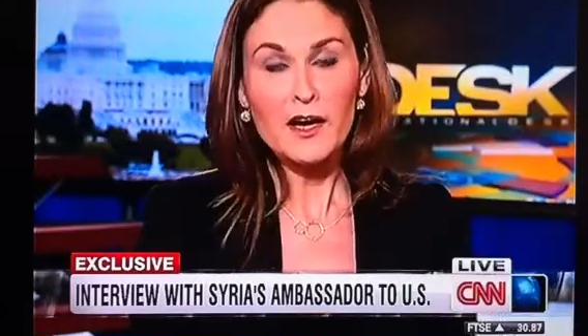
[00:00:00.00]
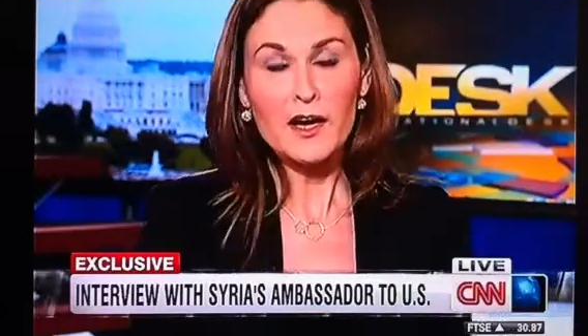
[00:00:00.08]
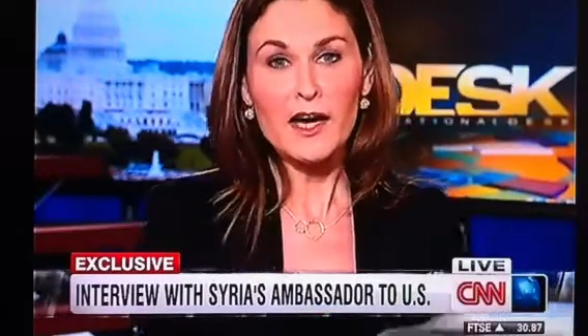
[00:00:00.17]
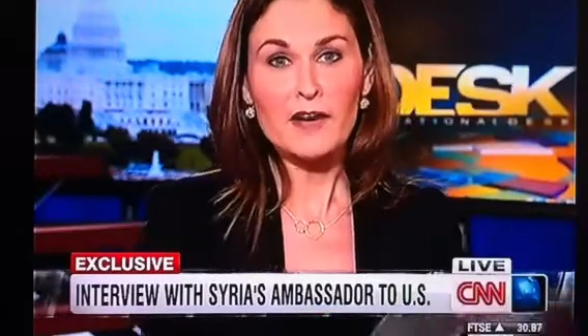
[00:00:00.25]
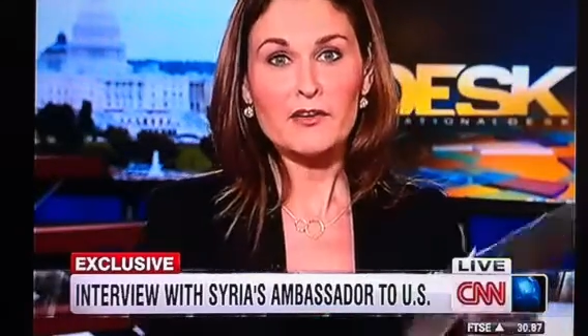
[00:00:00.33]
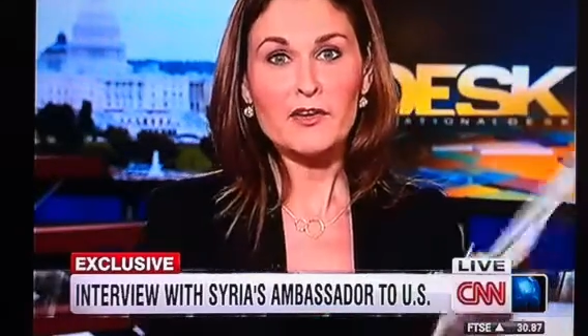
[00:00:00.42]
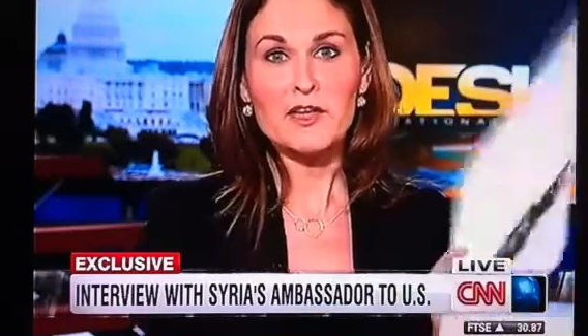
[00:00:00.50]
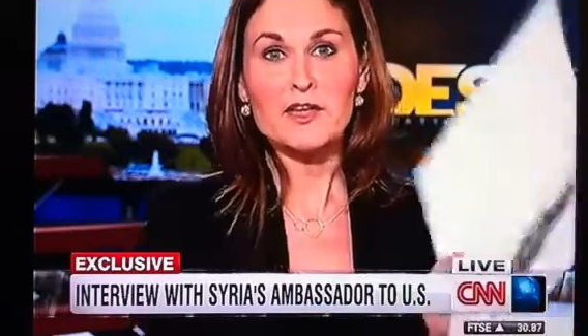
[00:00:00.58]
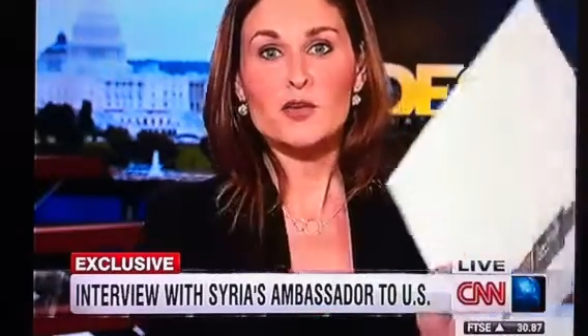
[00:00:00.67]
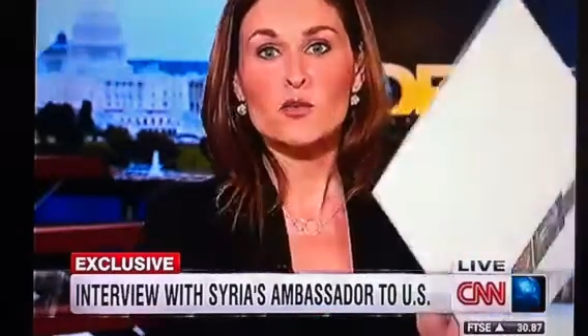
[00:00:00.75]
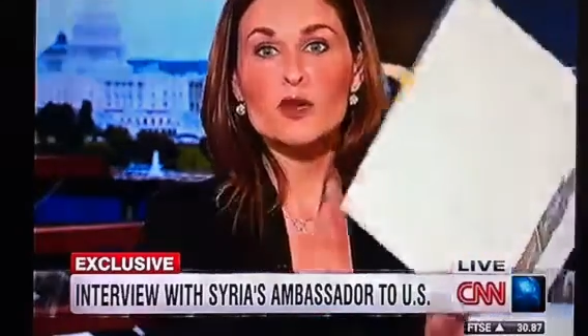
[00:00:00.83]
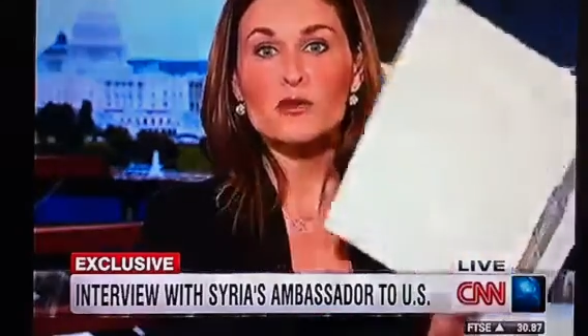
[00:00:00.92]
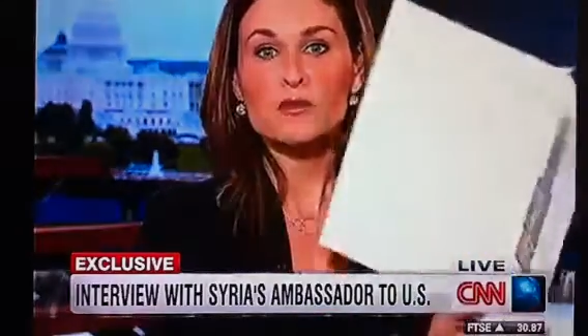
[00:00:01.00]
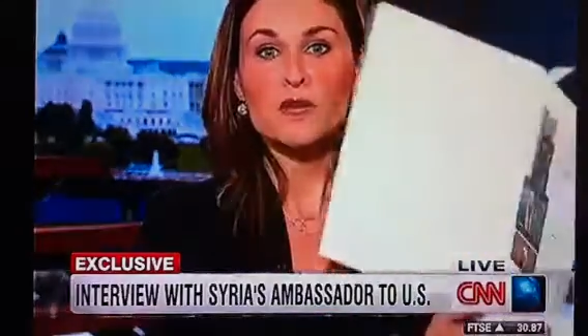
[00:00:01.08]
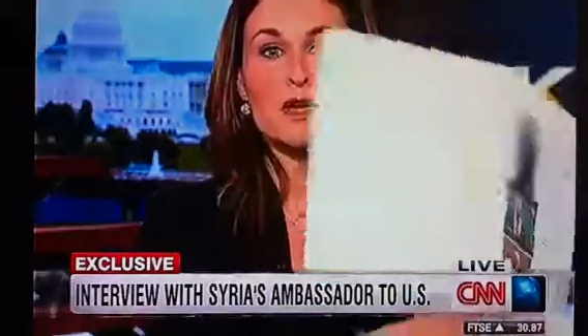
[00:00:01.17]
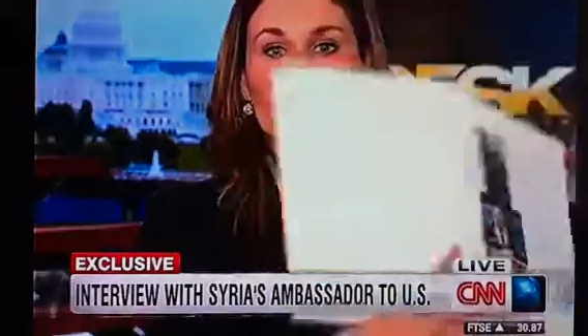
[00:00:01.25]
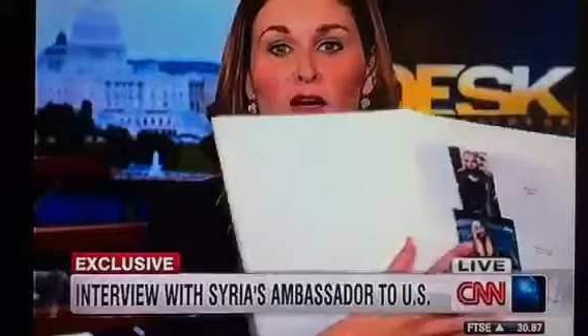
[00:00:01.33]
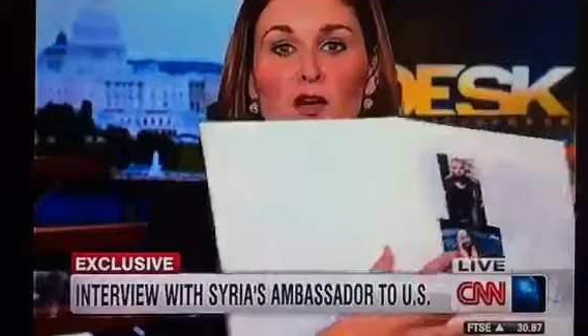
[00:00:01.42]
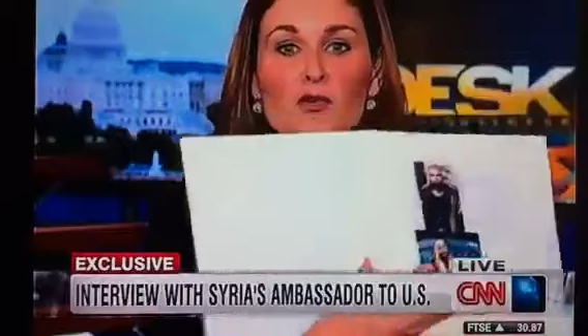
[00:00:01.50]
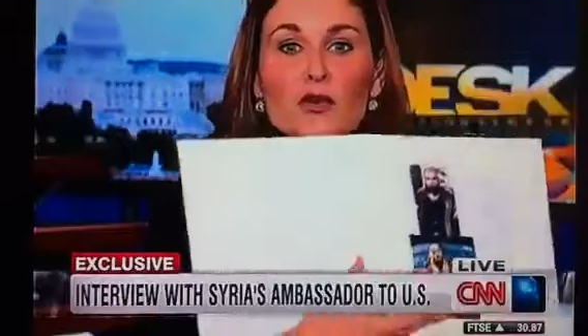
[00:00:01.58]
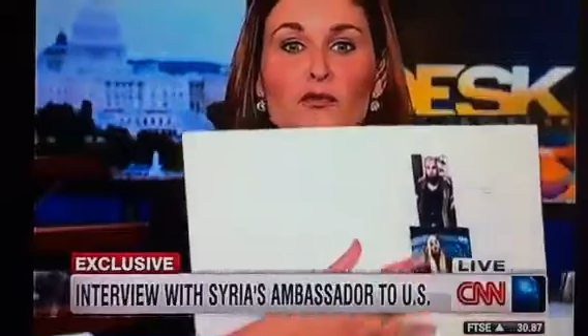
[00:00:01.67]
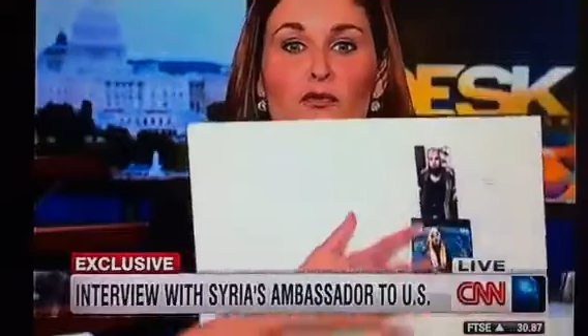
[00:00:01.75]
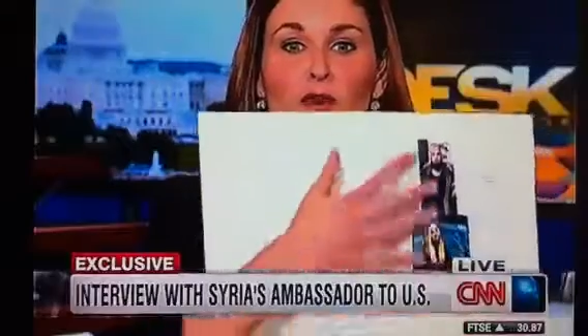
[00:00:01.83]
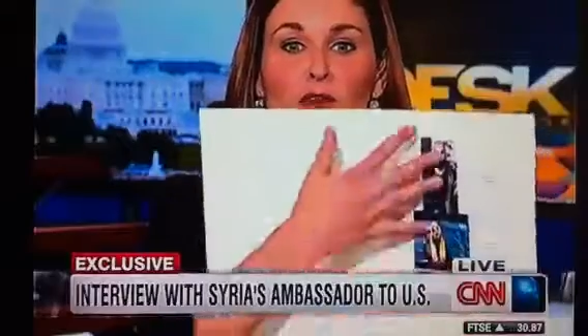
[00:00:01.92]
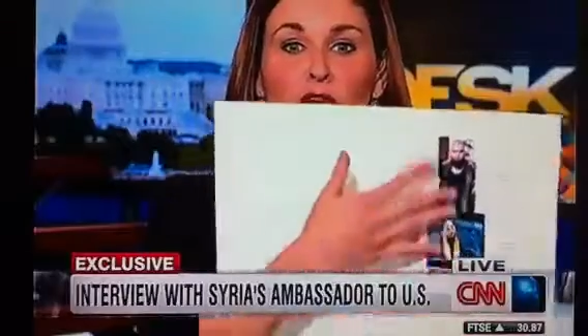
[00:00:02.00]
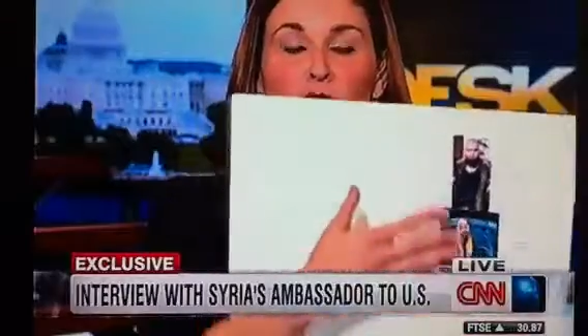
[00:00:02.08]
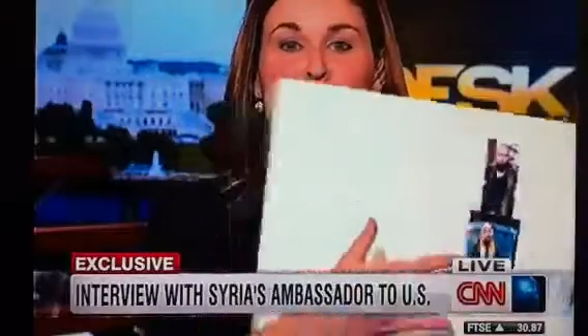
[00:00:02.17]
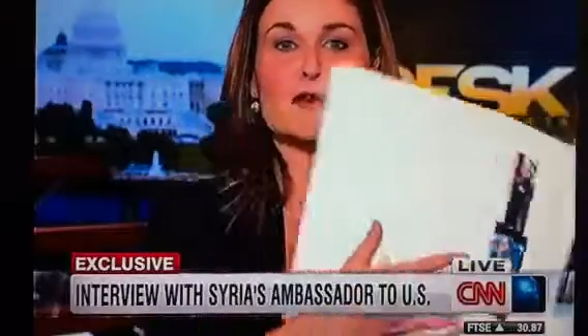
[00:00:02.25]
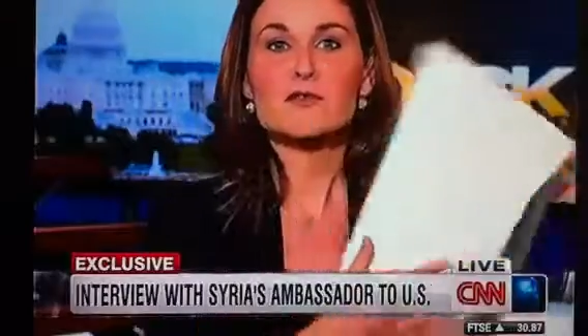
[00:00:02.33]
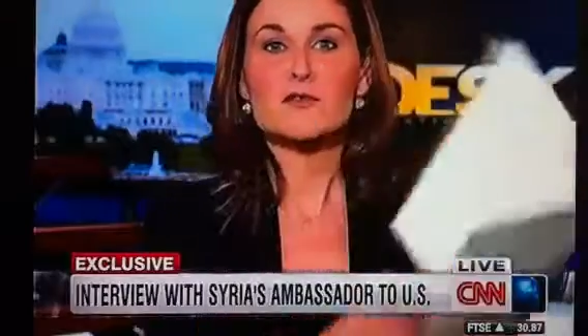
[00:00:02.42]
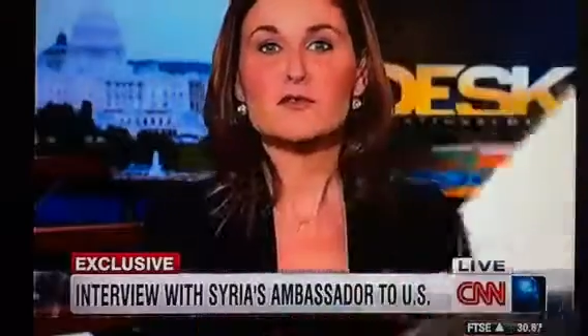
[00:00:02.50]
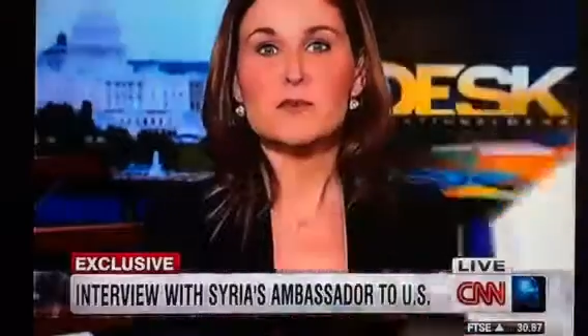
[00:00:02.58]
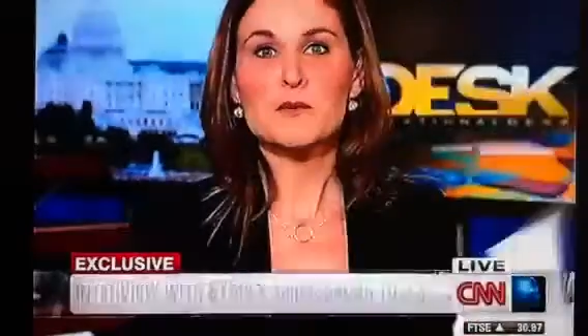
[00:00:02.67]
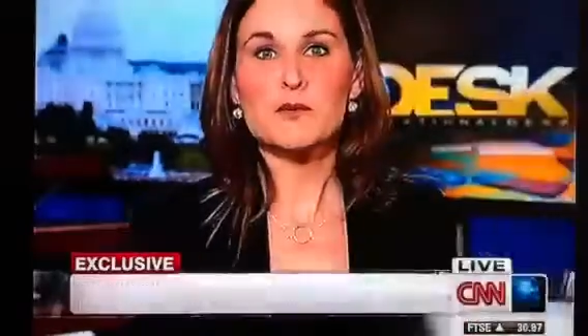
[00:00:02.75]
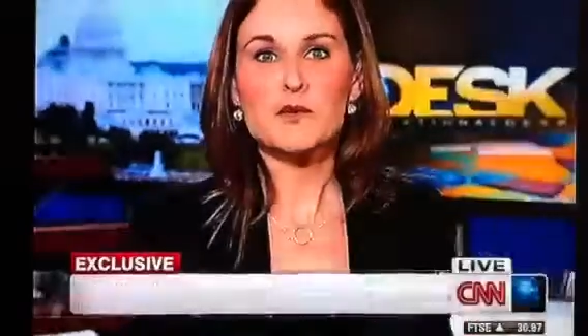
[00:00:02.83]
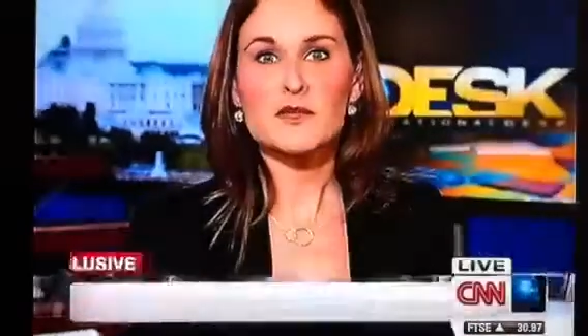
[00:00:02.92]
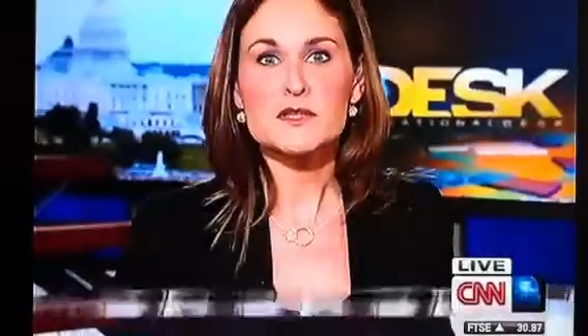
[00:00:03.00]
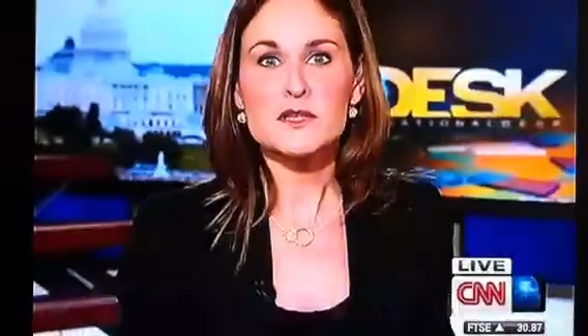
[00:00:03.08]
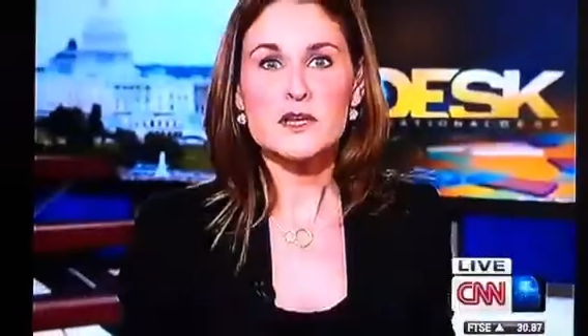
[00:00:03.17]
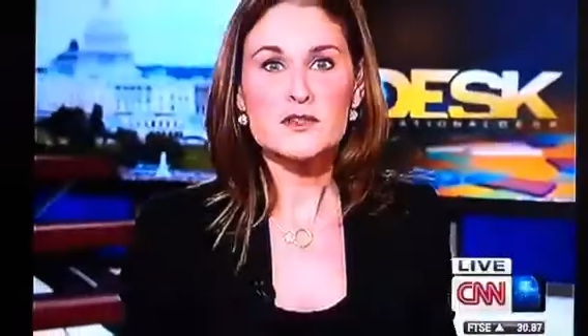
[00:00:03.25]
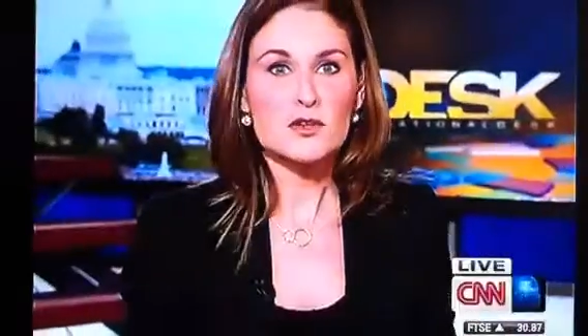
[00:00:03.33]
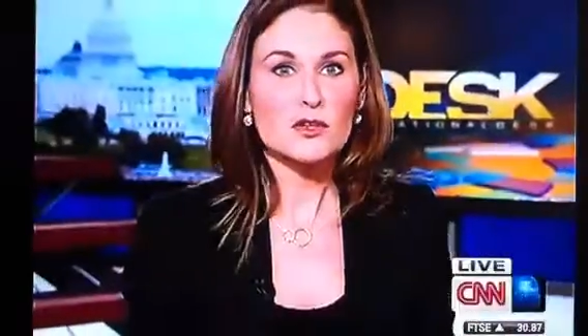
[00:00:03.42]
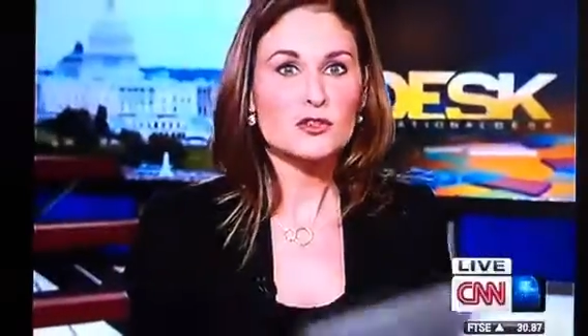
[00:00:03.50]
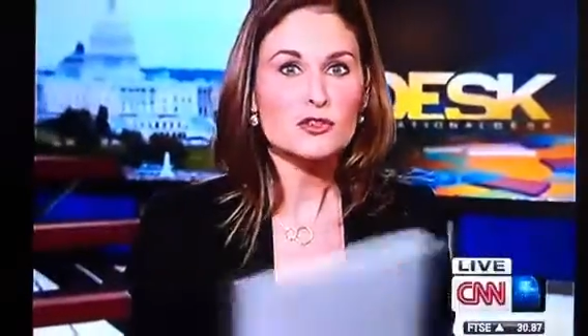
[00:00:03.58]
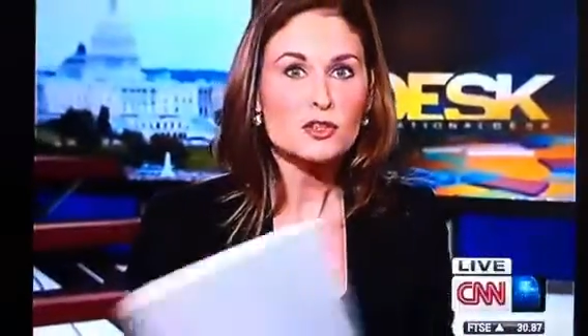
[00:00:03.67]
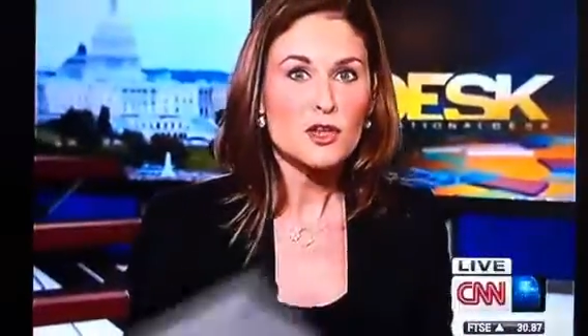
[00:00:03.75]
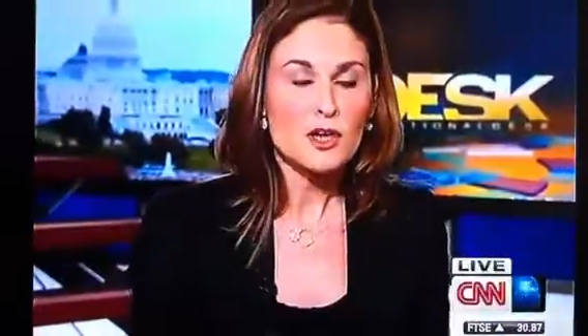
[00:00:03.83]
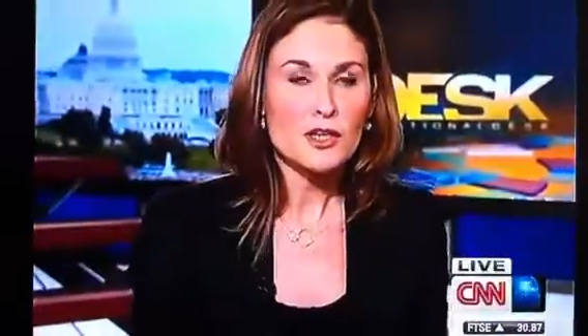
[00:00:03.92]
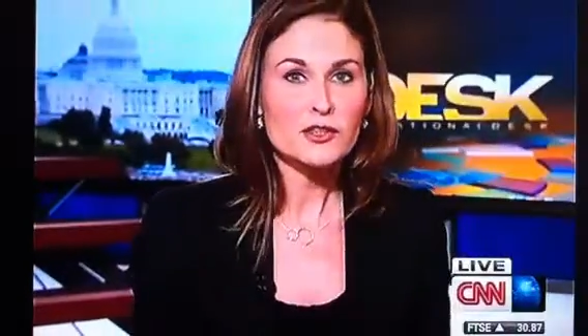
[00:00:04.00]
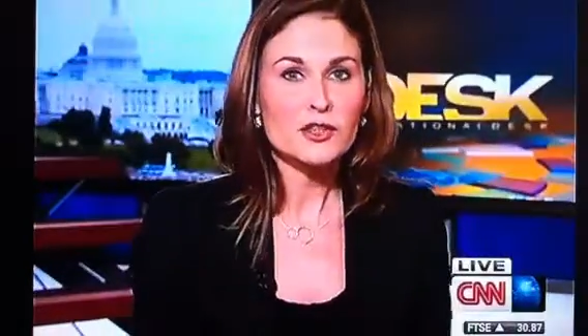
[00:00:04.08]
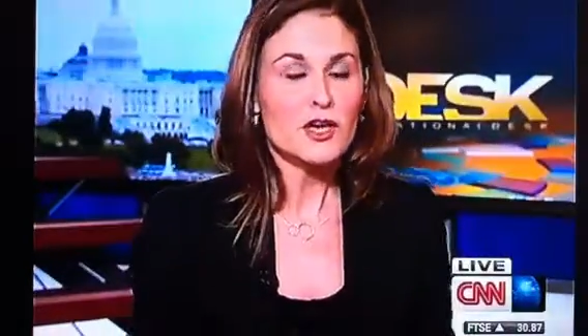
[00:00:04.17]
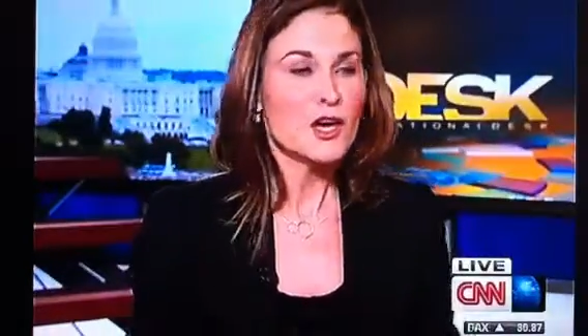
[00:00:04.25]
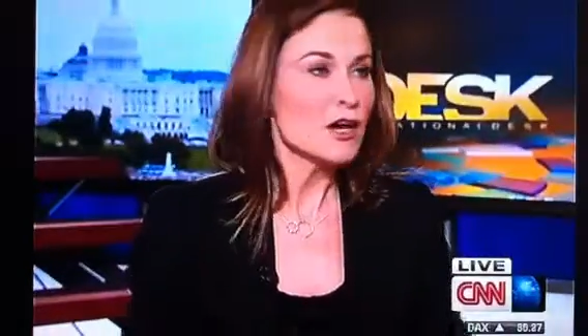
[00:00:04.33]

I have it here with me with photographs of people he says are in charge